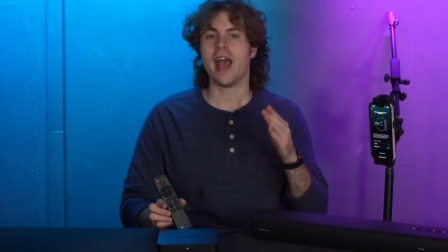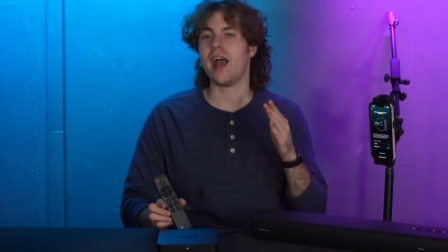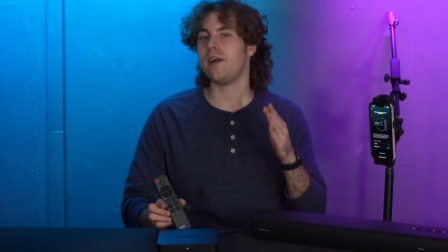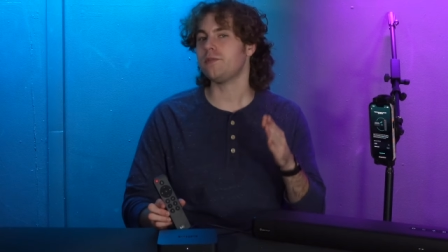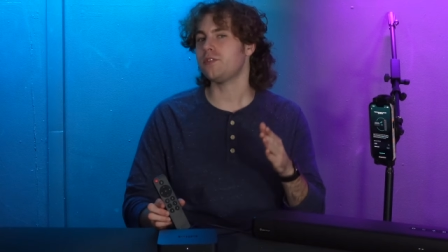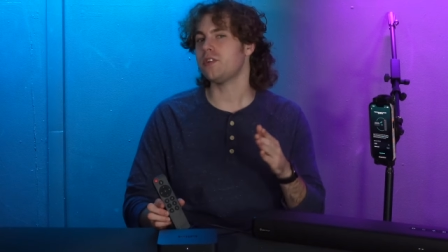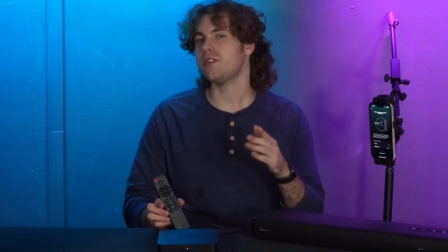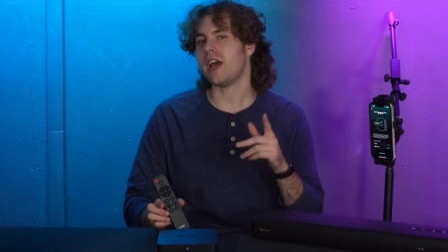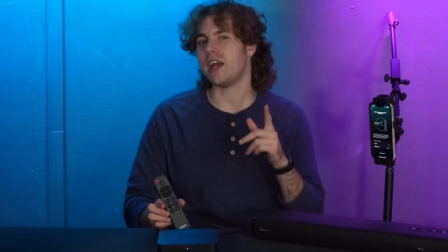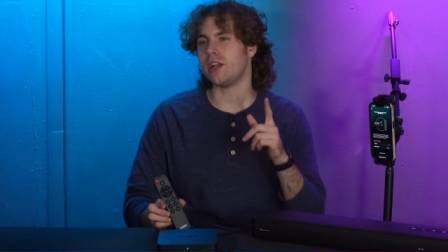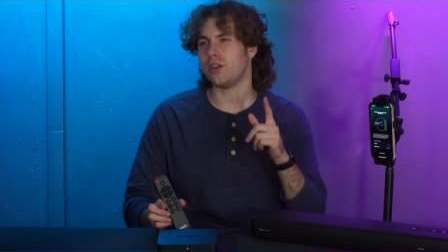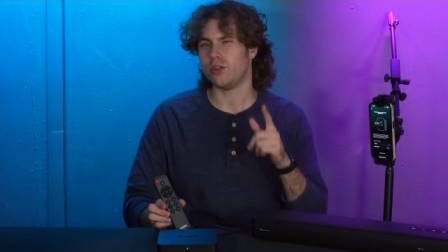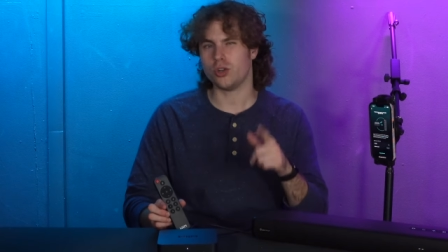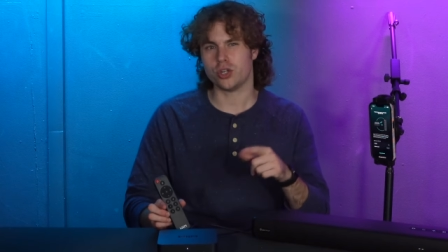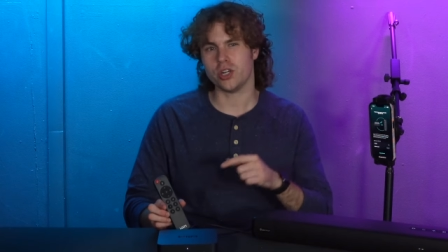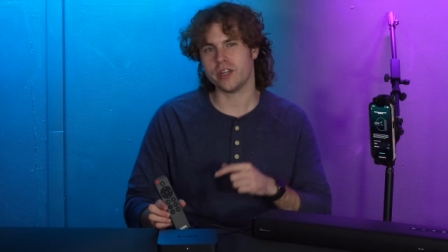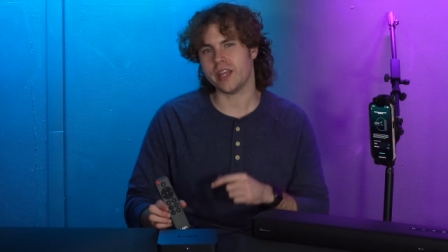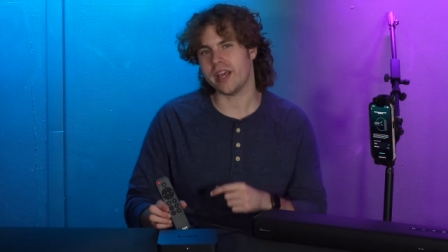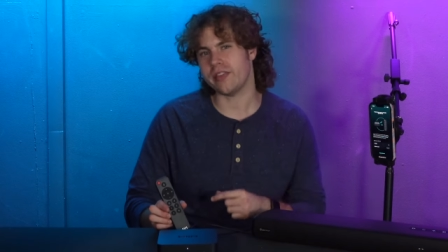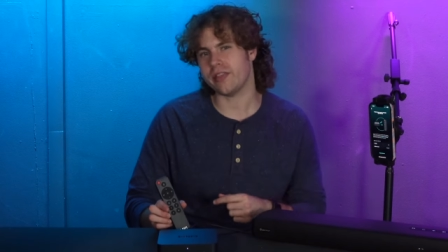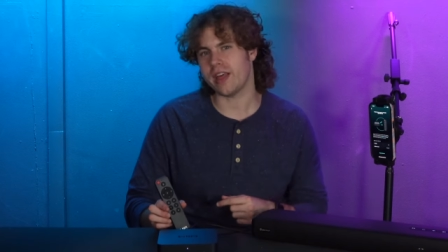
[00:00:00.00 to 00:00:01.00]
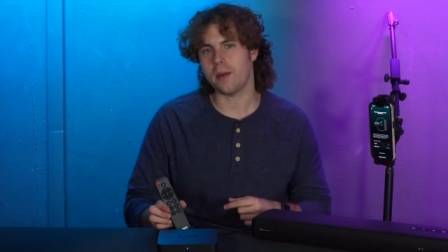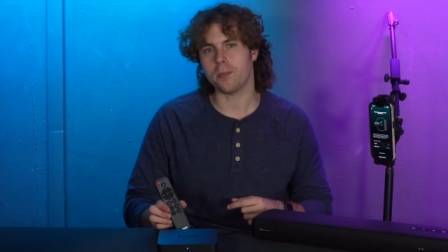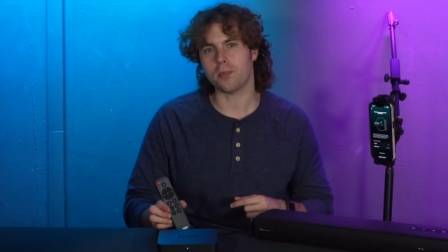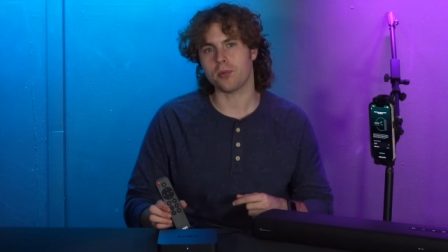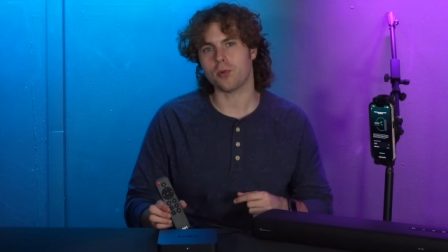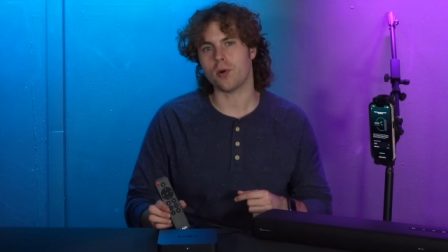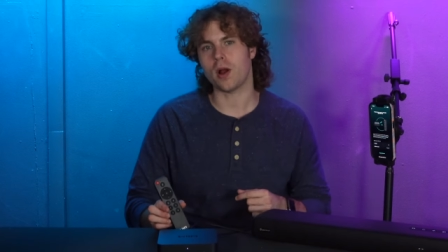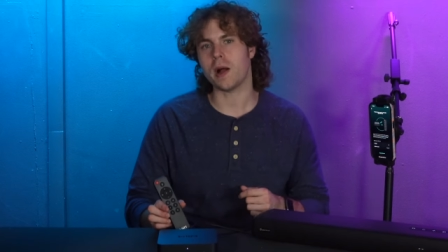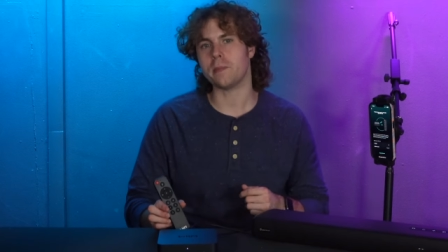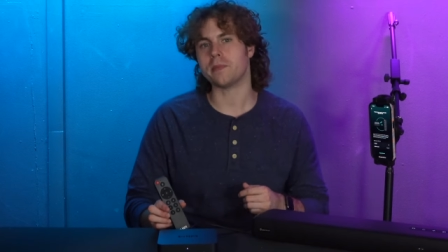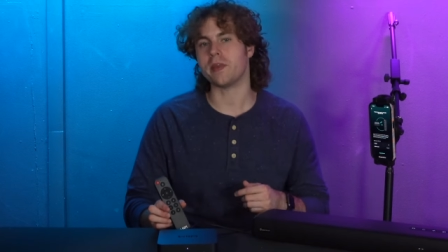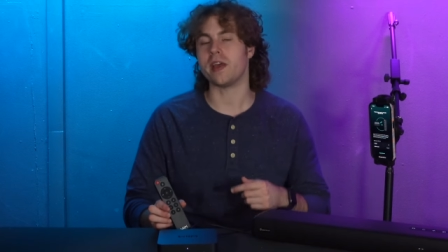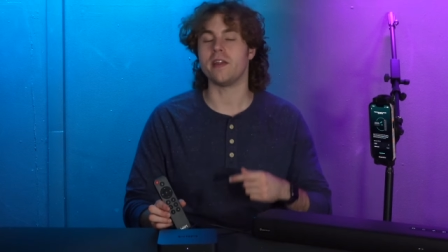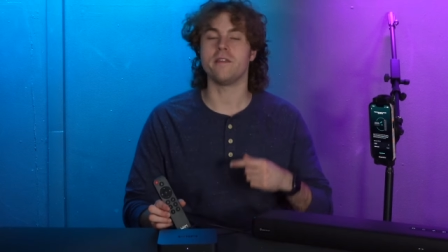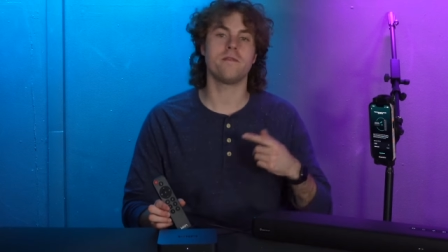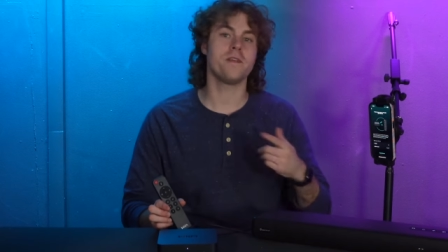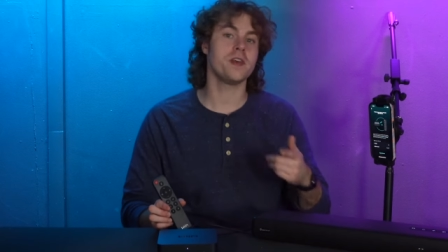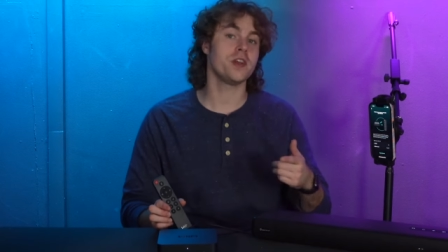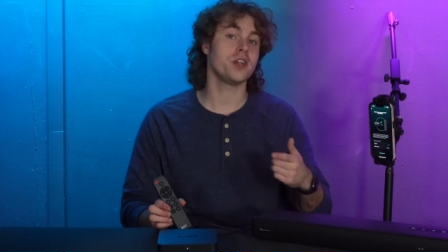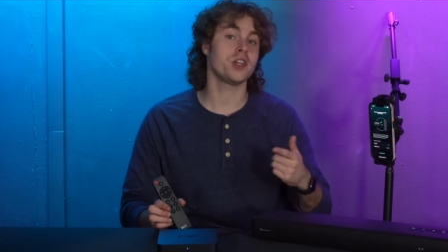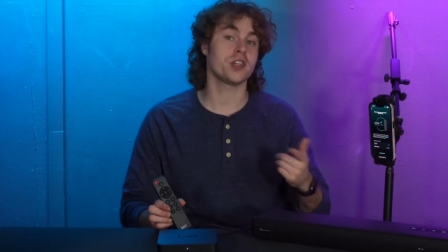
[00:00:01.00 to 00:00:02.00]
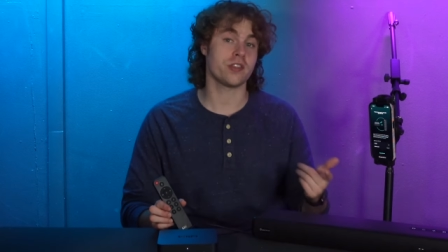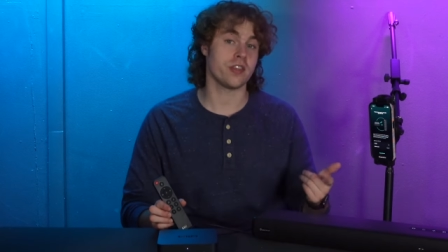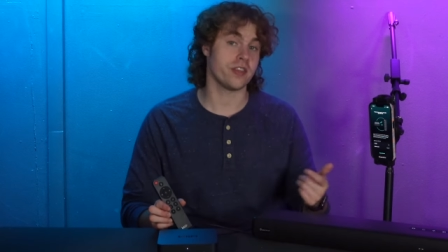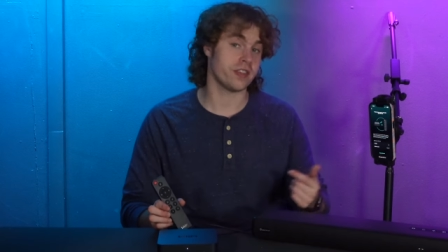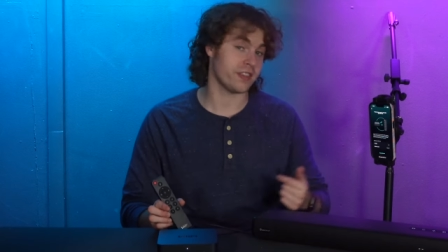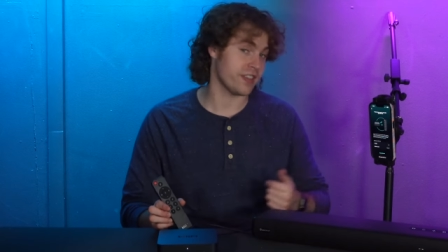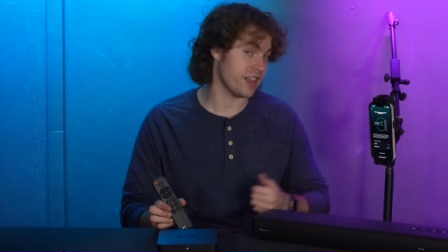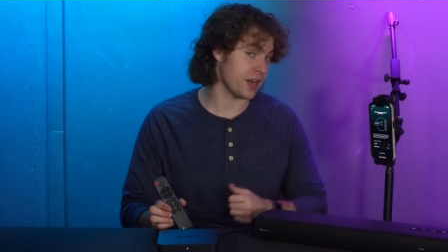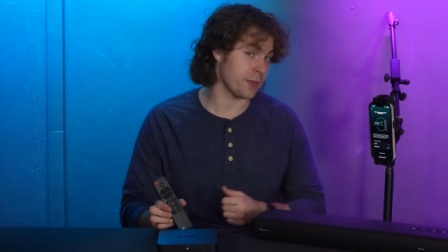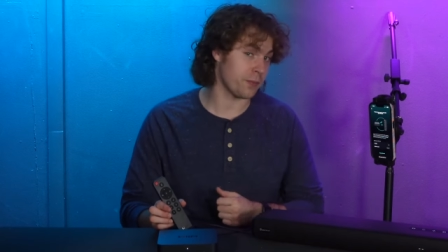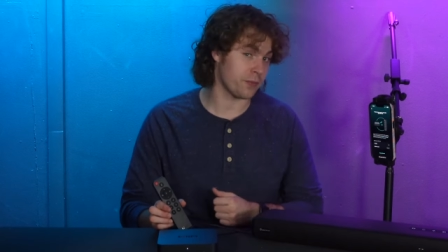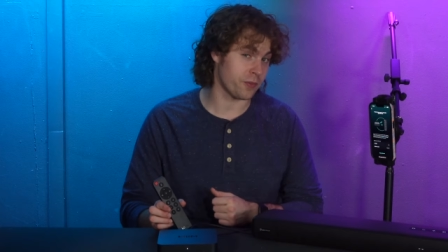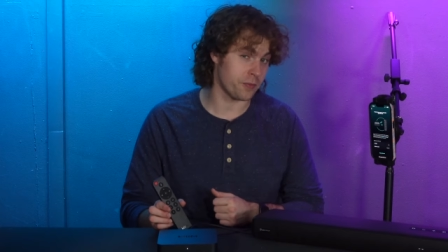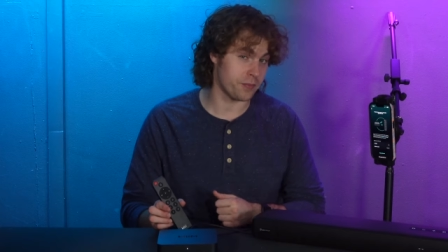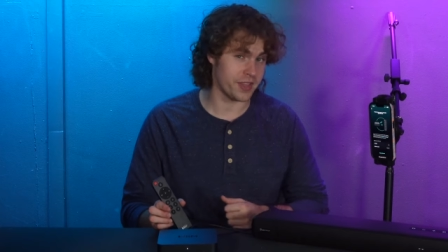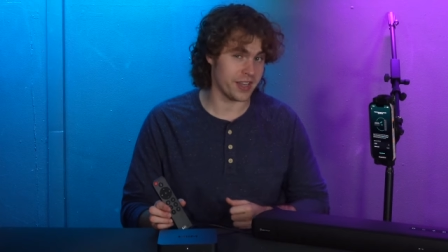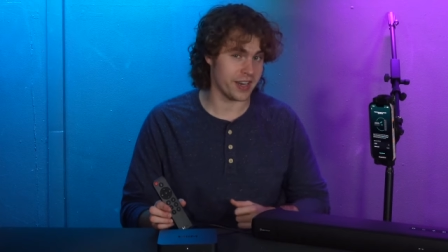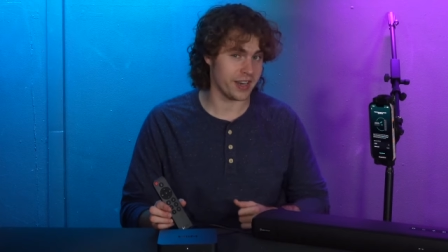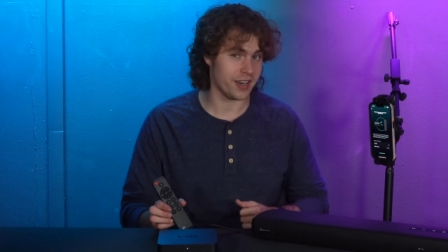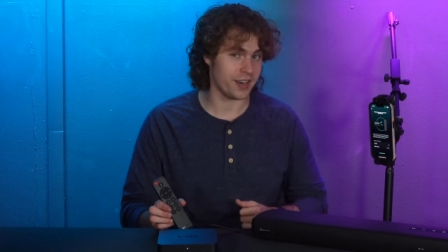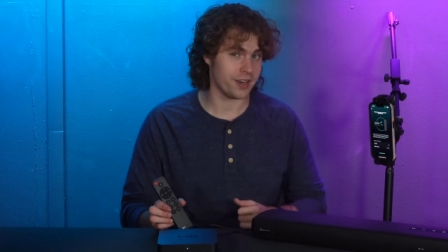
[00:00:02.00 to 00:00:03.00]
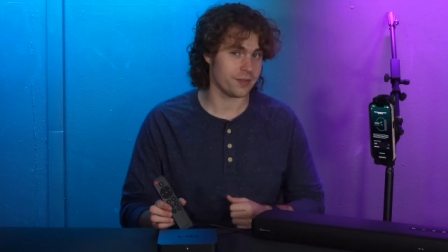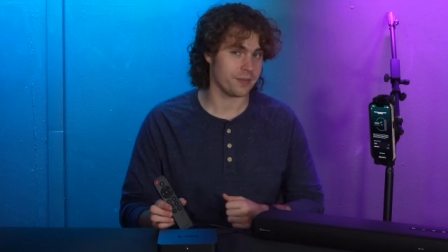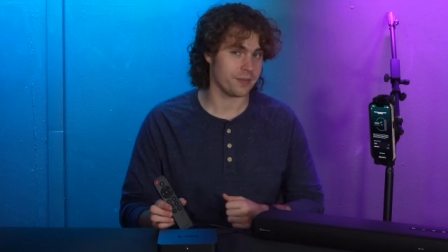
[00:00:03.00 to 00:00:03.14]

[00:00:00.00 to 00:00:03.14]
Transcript: After that, you should get that prompt and finish the setup from there.